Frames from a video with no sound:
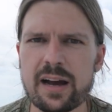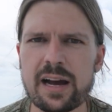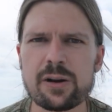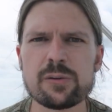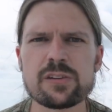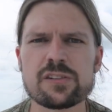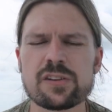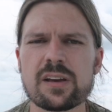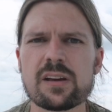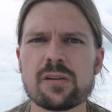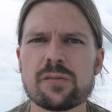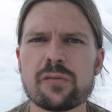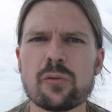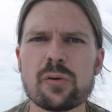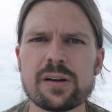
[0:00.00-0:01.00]
I would say
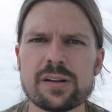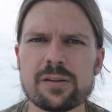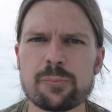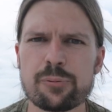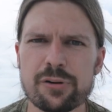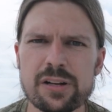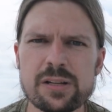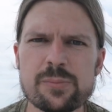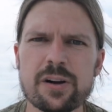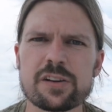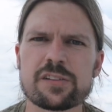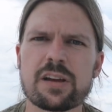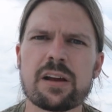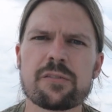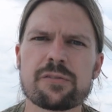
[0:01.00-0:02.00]
avoid pretty
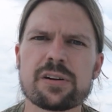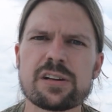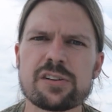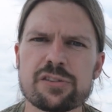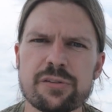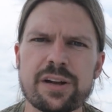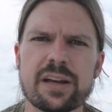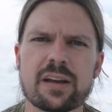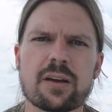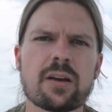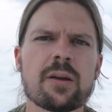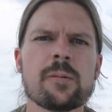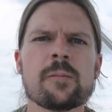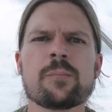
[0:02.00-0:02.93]
much every drink